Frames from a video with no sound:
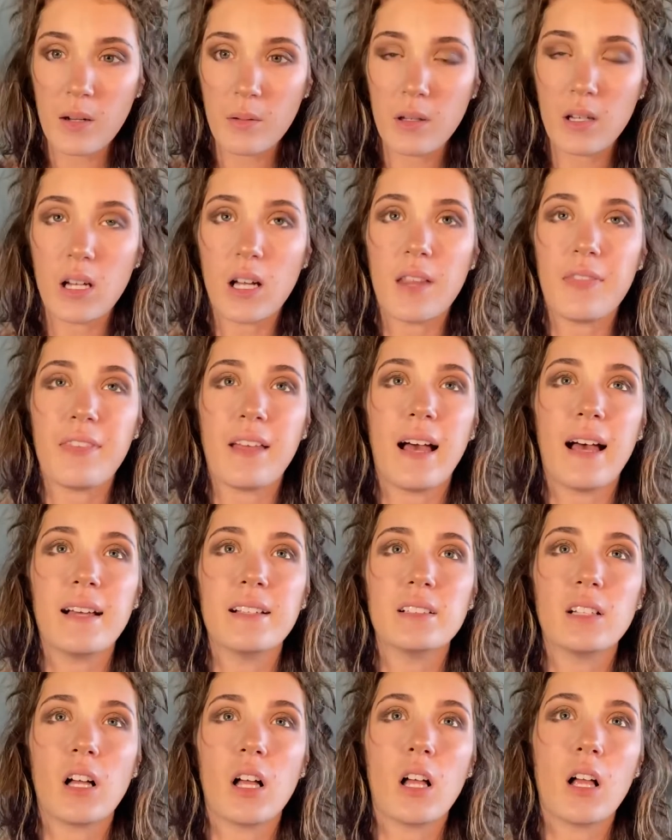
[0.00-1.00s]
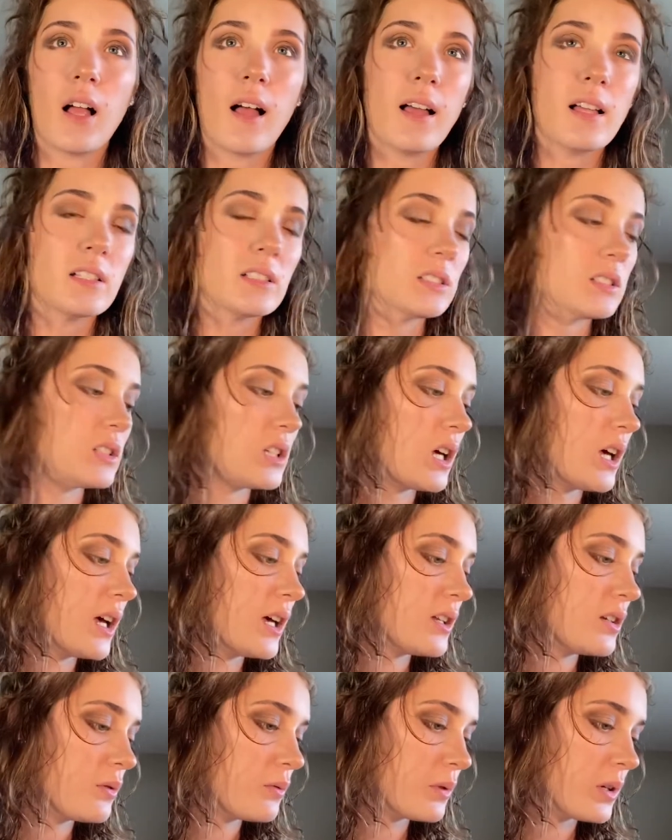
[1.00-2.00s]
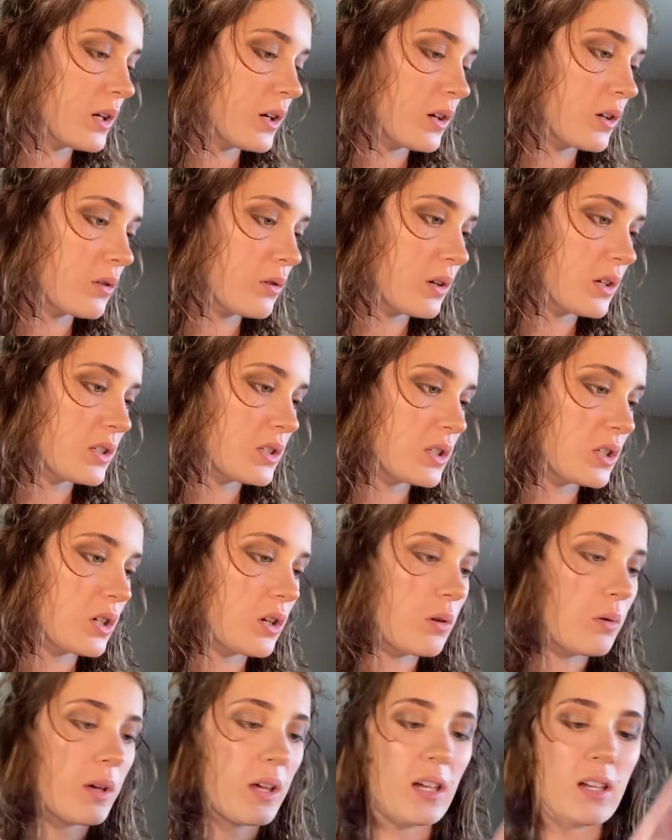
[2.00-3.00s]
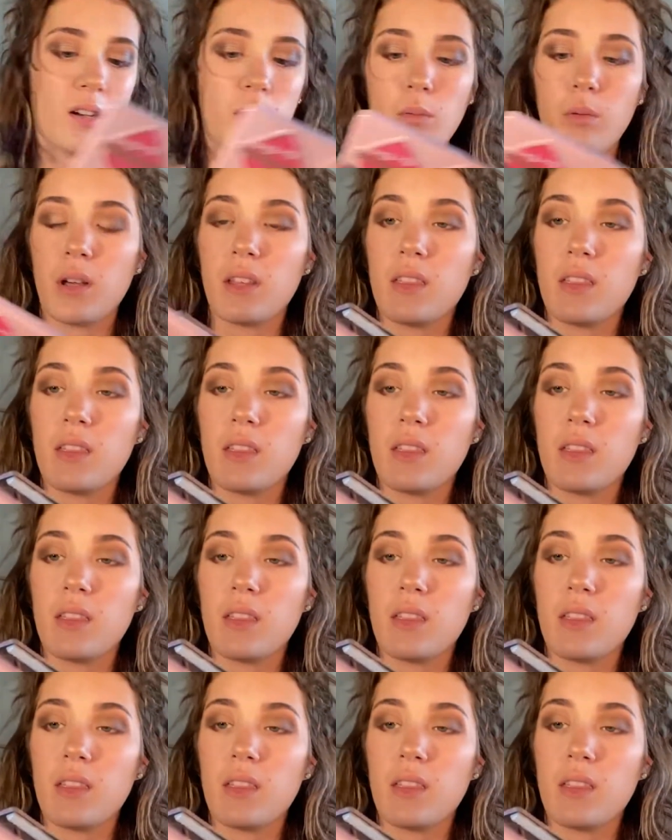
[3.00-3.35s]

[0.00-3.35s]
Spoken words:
got that all done. We are going to go in with